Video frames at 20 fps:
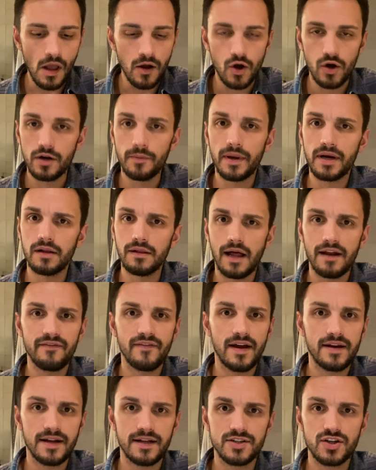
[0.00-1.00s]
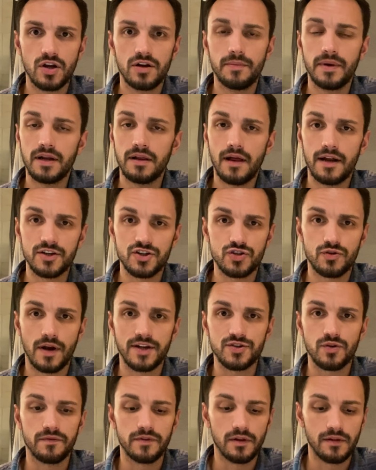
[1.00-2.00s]
Could have been a lot of endings, could have been a lot of
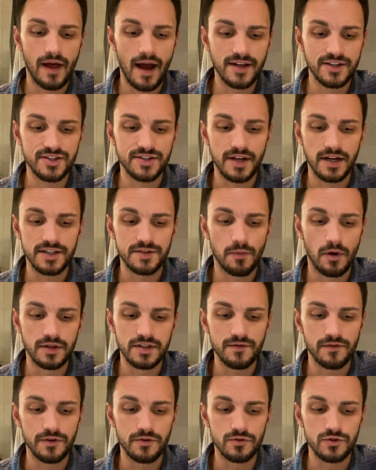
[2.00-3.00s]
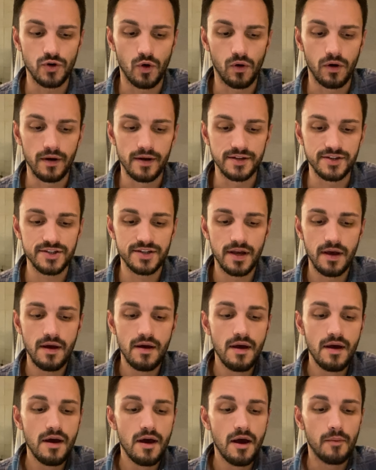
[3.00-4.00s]
stress over the last 6 months for you, Taurus.
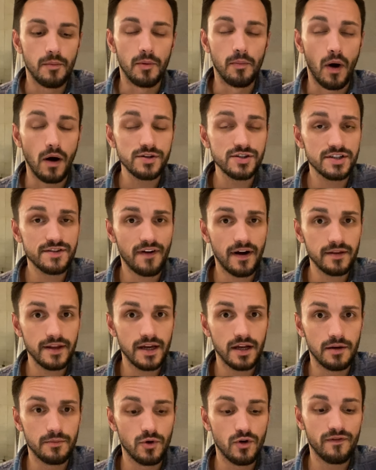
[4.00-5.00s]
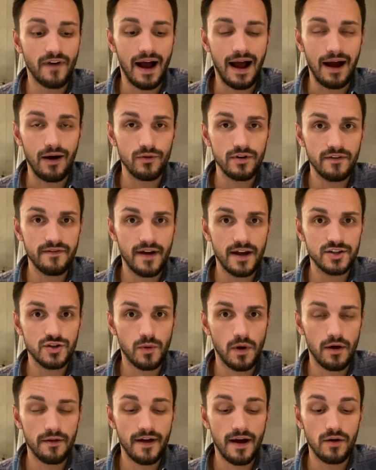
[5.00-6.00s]
But Mars is finally going to move out of that
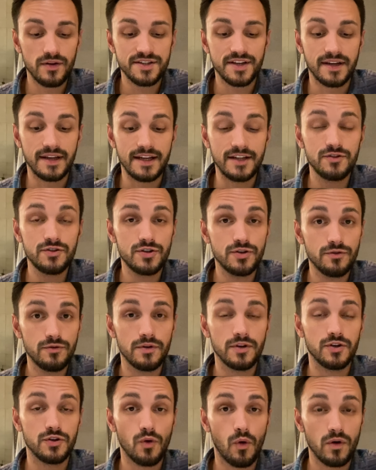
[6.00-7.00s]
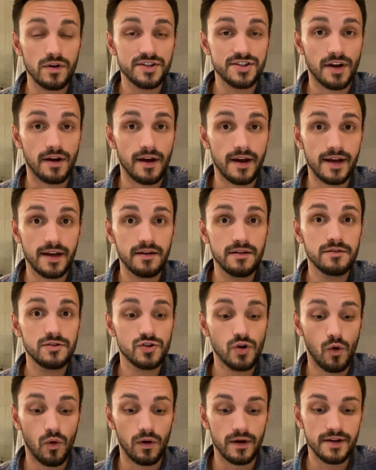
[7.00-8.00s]
12th house and into your sign,
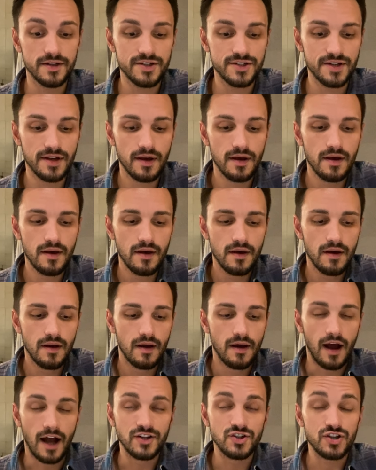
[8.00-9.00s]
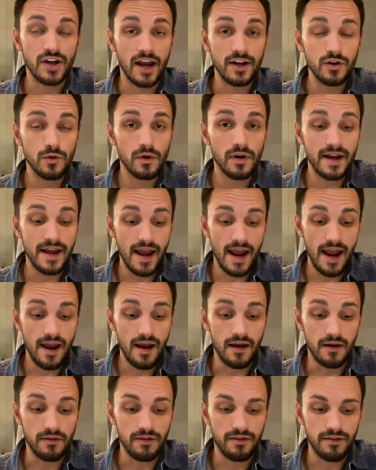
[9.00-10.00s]
Taurus, on January
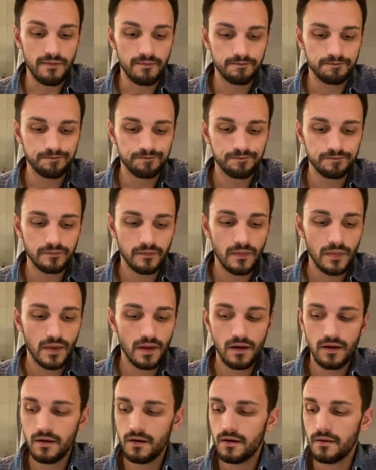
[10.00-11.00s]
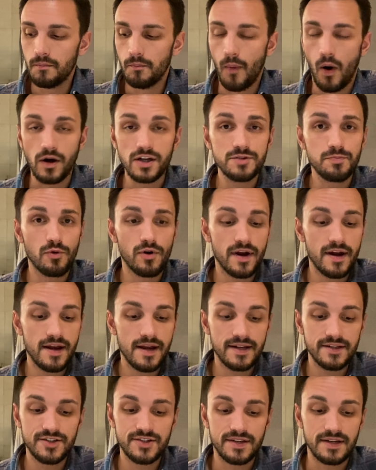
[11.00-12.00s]
8th. Mars
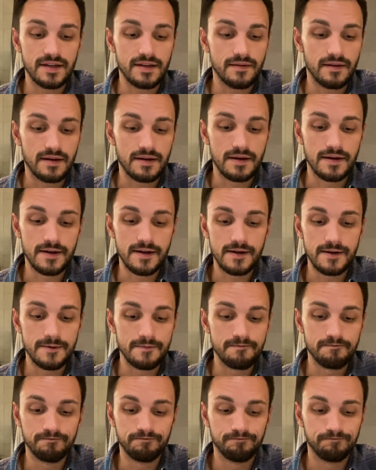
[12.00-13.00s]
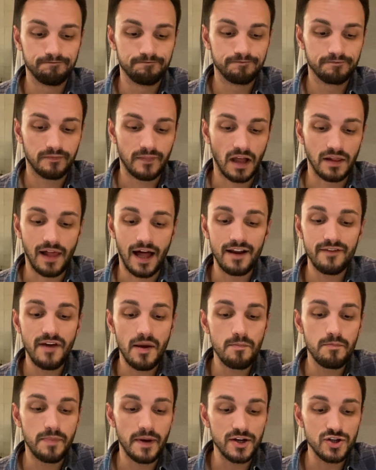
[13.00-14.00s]
brings a lot of
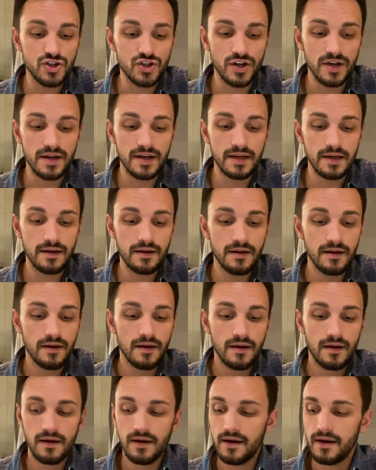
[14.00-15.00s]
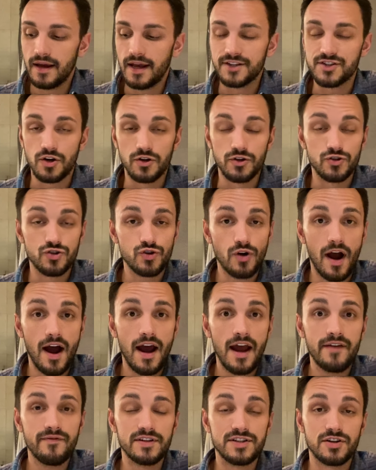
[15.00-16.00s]
ambition. It's your
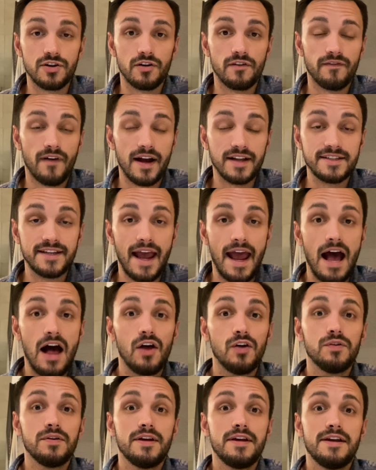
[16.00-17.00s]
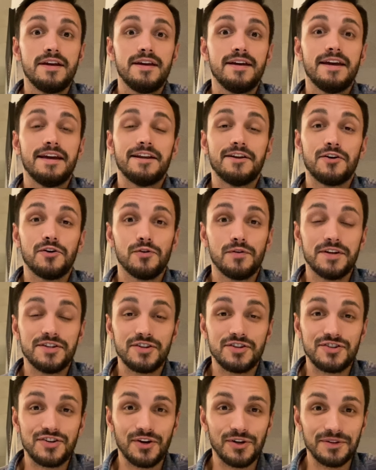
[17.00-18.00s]
drive, it's your vitality, it
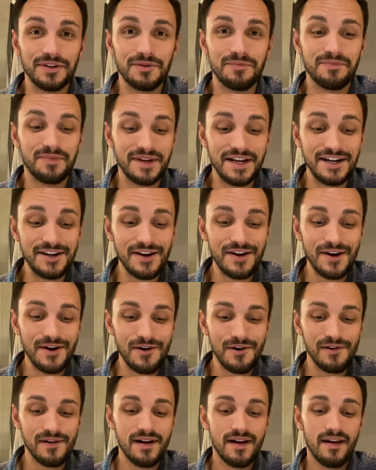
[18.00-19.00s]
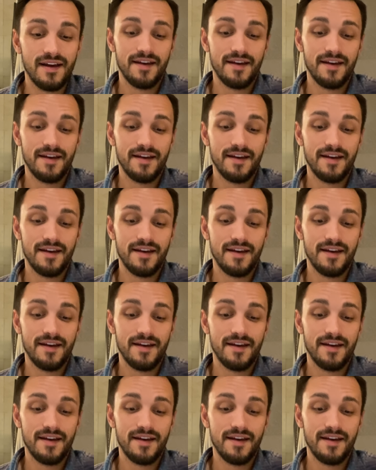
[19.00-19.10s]
increases your libido.